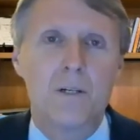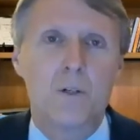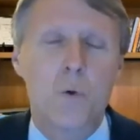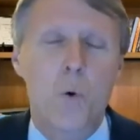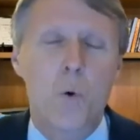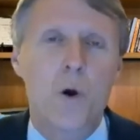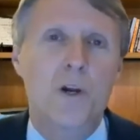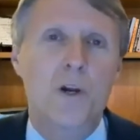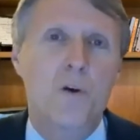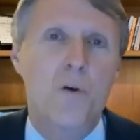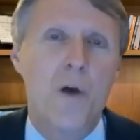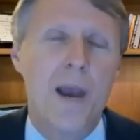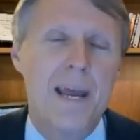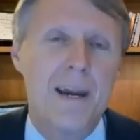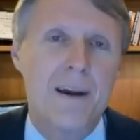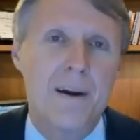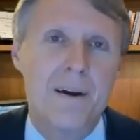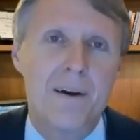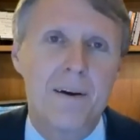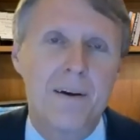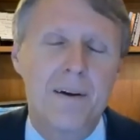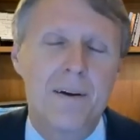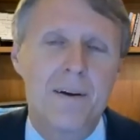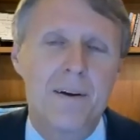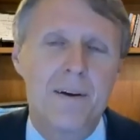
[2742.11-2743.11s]
toward
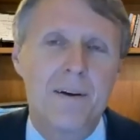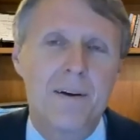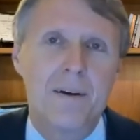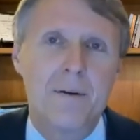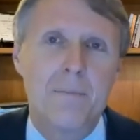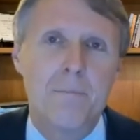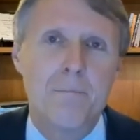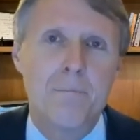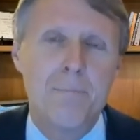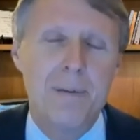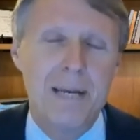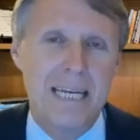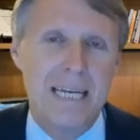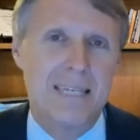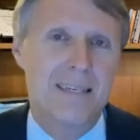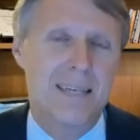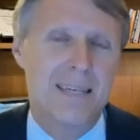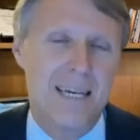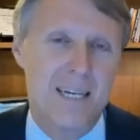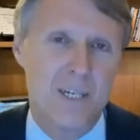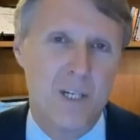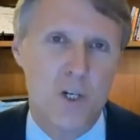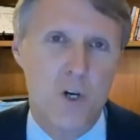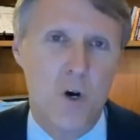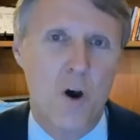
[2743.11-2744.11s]
greater peace
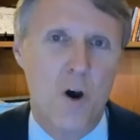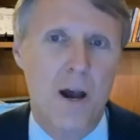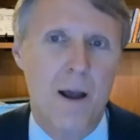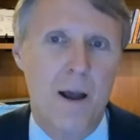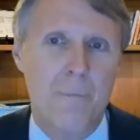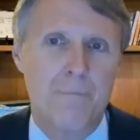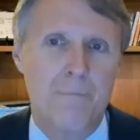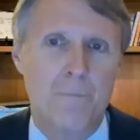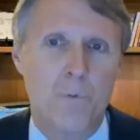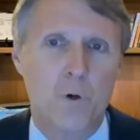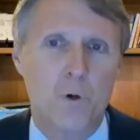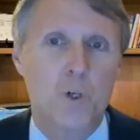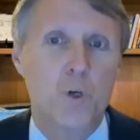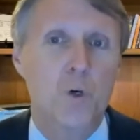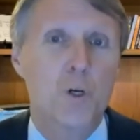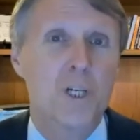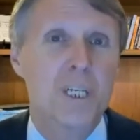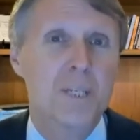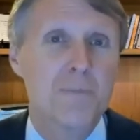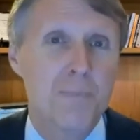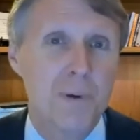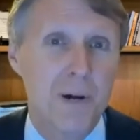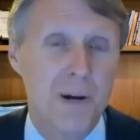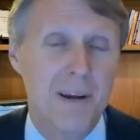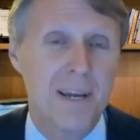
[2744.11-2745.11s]
and joy or to
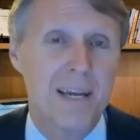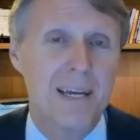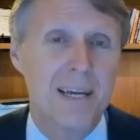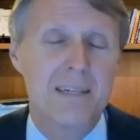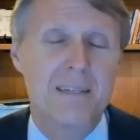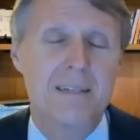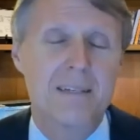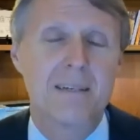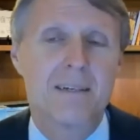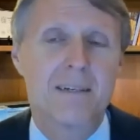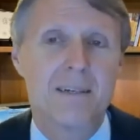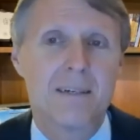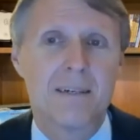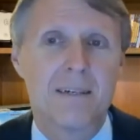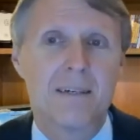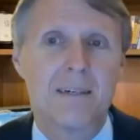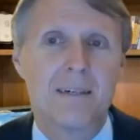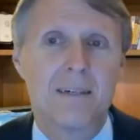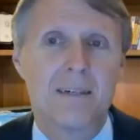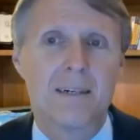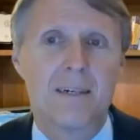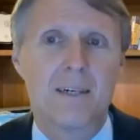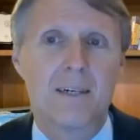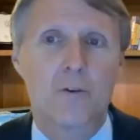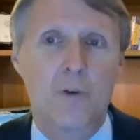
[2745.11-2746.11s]
experience
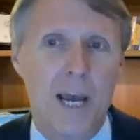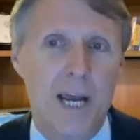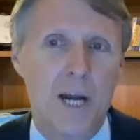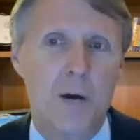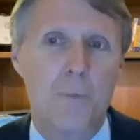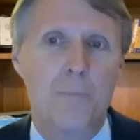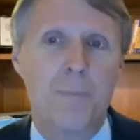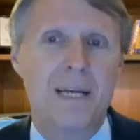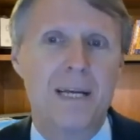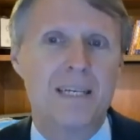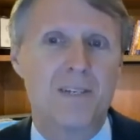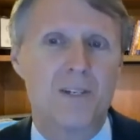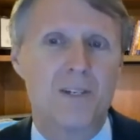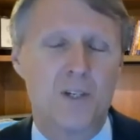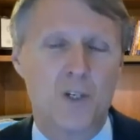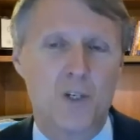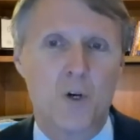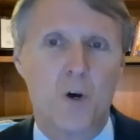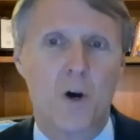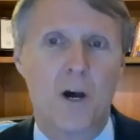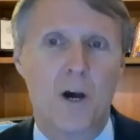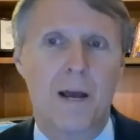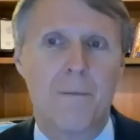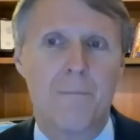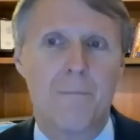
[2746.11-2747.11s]
greater peace and
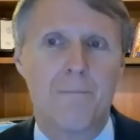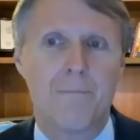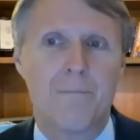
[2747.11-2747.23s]
joy.